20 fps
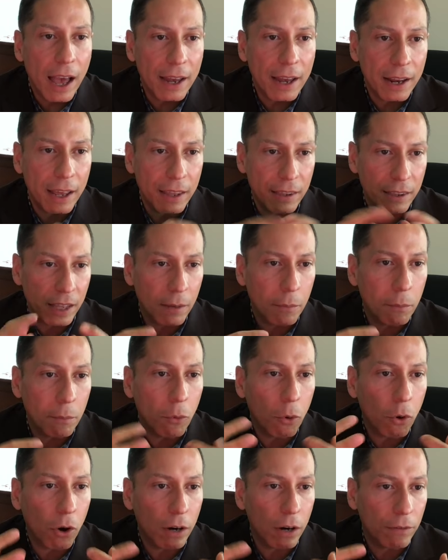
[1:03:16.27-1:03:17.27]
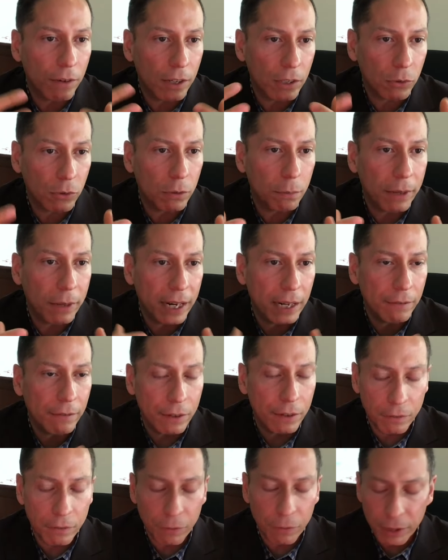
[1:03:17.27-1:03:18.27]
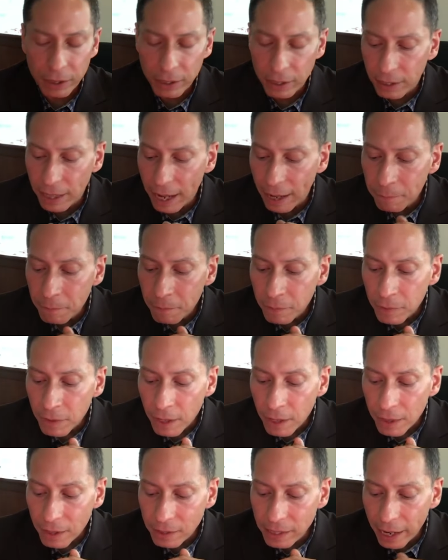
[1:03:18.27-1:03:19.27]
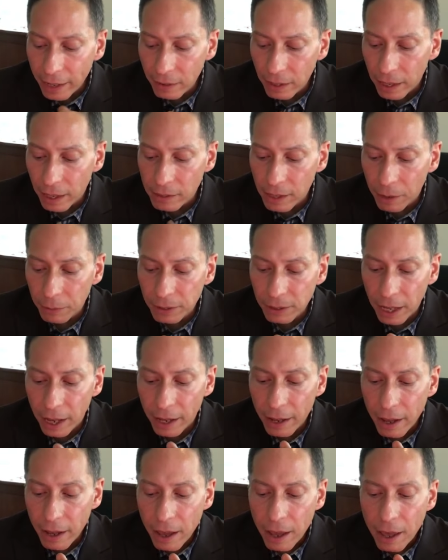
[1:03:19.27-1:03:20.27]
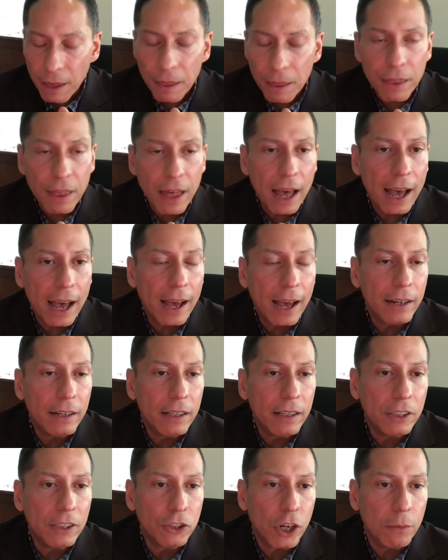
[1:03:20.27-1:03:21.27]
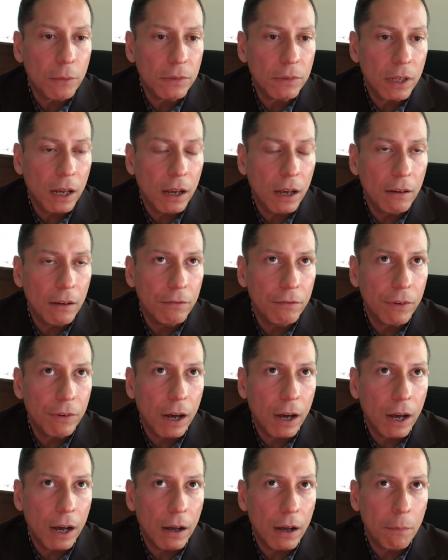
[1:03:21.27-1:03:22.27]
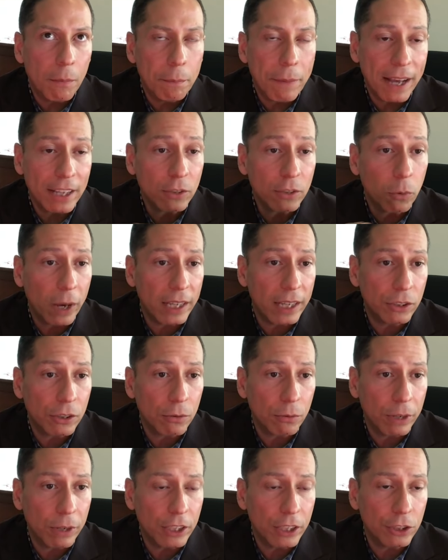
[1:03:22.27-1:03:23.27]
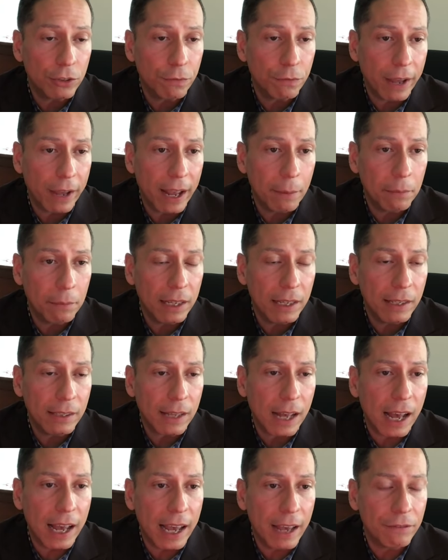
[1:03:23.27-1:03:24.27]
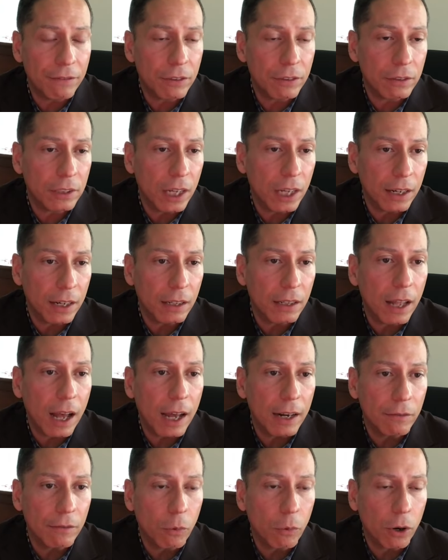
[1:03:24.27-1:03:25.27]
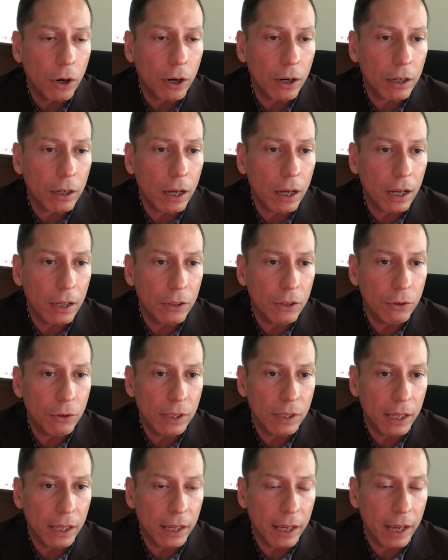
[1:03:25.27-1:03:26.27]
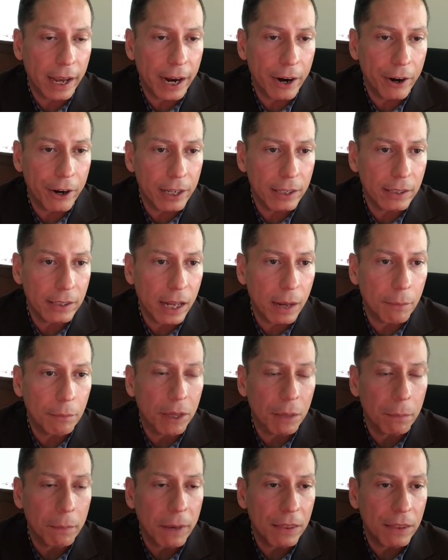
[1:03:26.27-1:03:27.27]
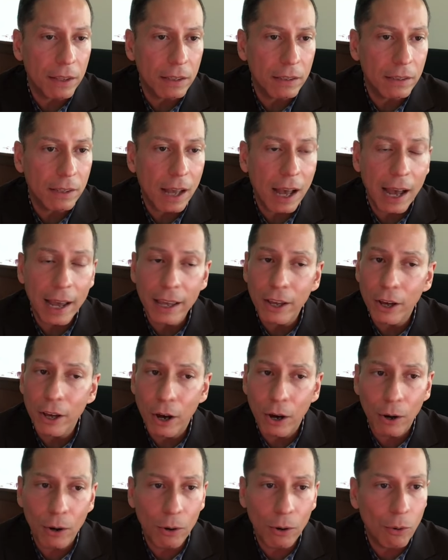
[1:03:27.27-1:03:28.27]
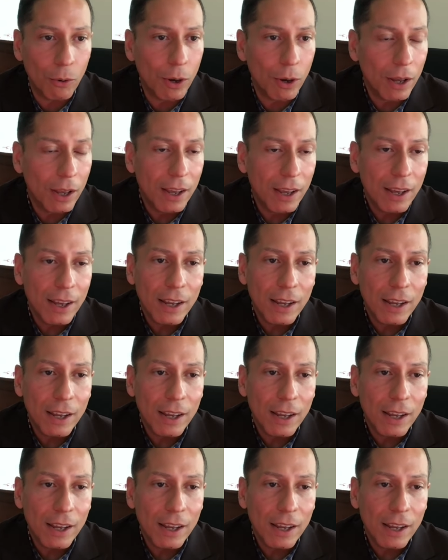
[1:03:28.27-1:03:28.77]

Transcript: and I think more of us would benefit if we did that. The second thing is I would say that in terms of uh, best ways to reach families, I have done a lot of work uh, using area sampling methods. I go